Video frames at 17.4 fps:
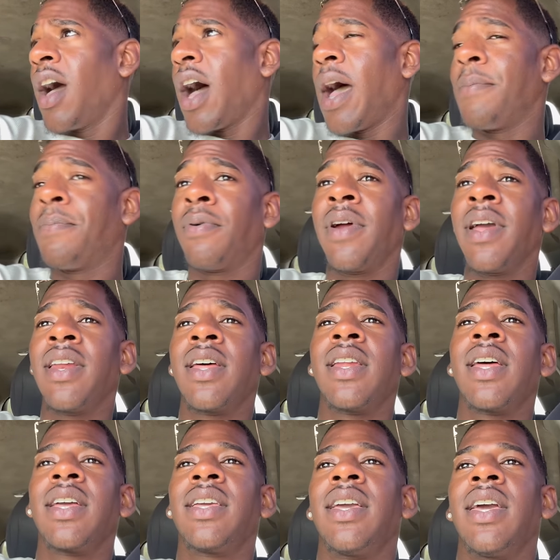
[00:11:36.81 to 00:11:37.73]
I pray
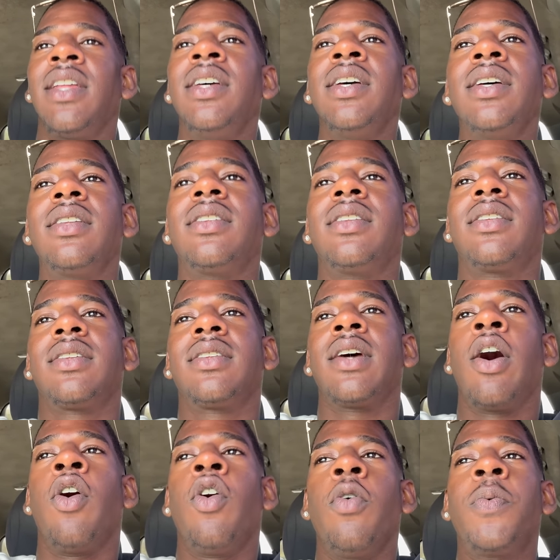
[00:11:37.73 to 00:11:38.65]
that I get it.
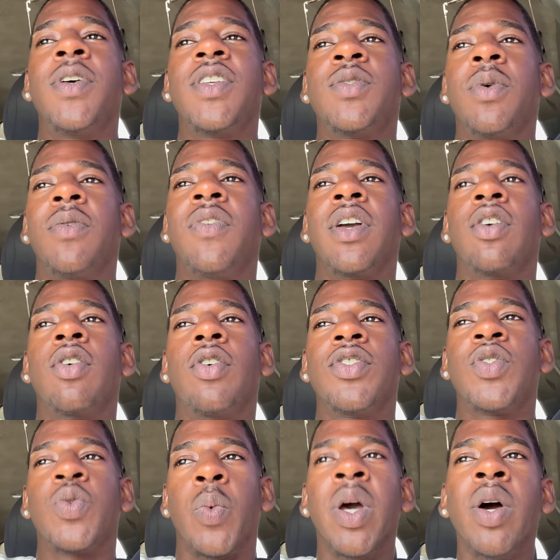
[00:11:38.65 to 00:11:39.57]
I hope it's within
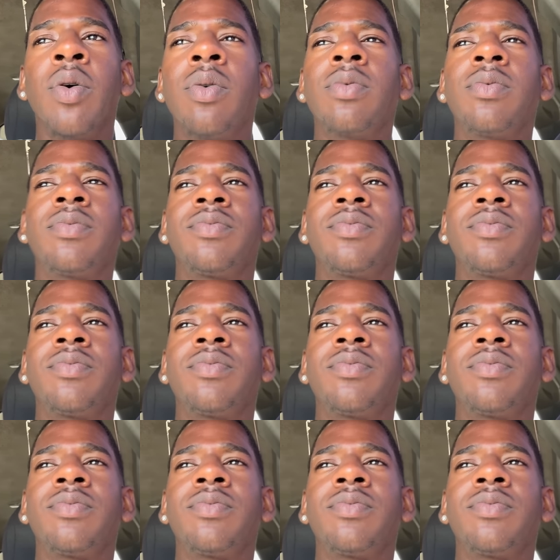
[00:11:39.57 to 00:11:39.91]
God's will.